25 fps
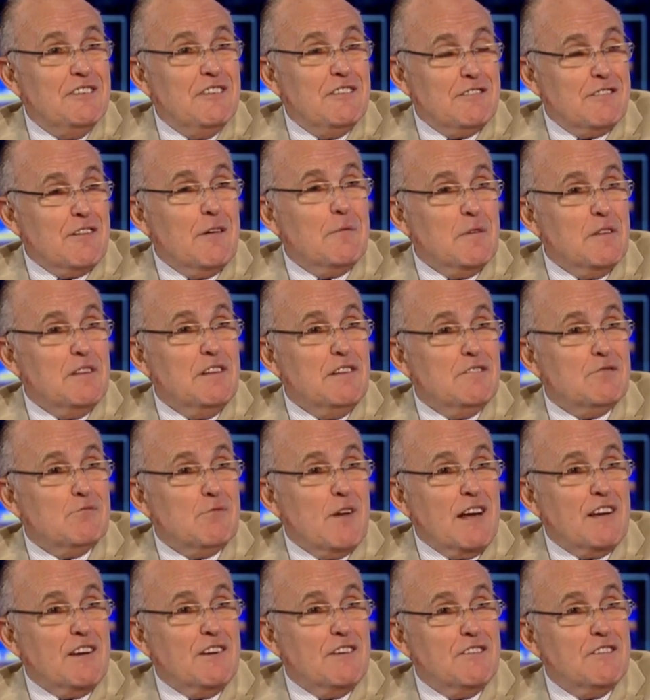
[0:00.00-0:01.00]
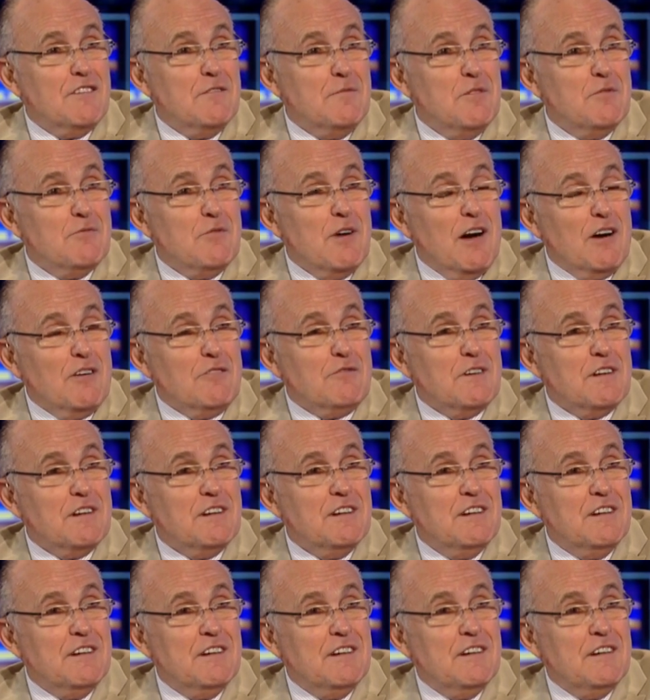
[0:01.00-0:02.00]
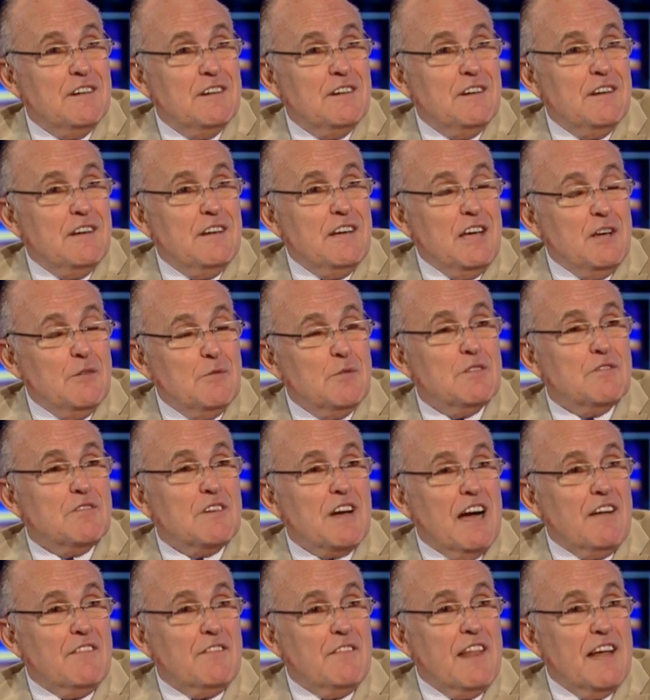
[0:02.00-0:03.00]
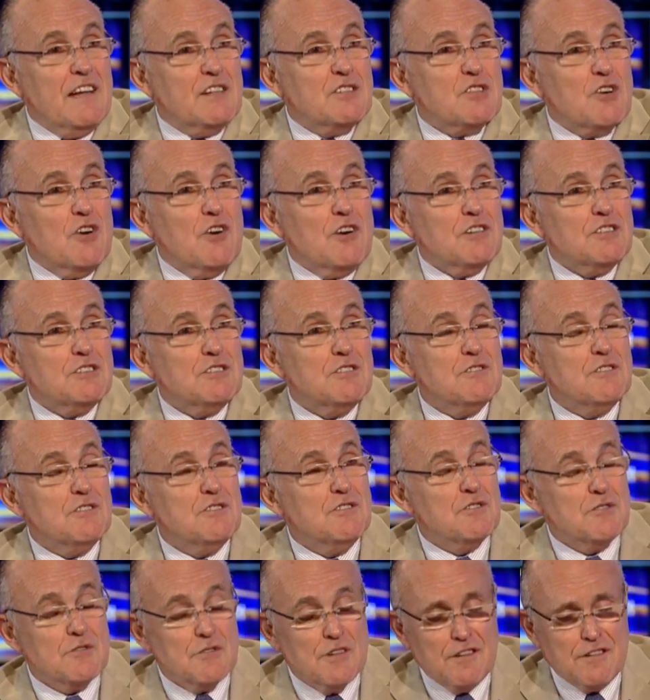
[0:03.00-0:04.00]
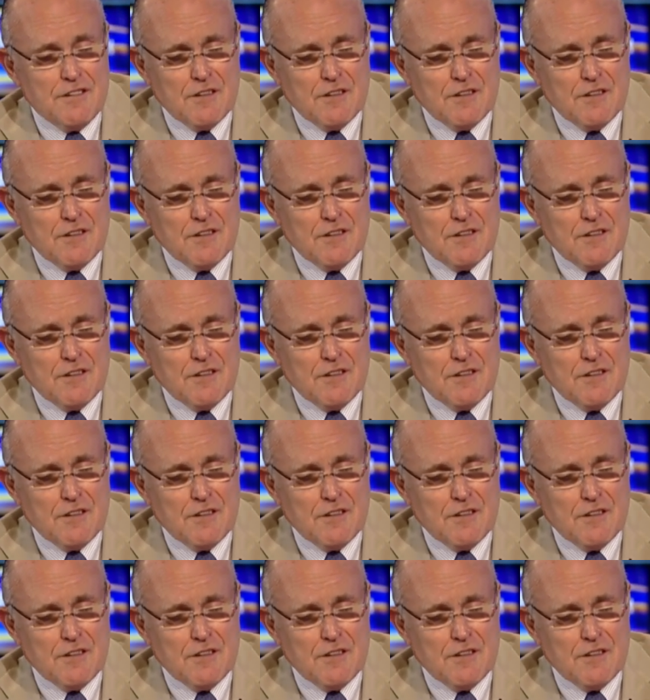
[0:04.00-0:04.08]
some of these records to be relevant. He would have gotten that charge to the jury.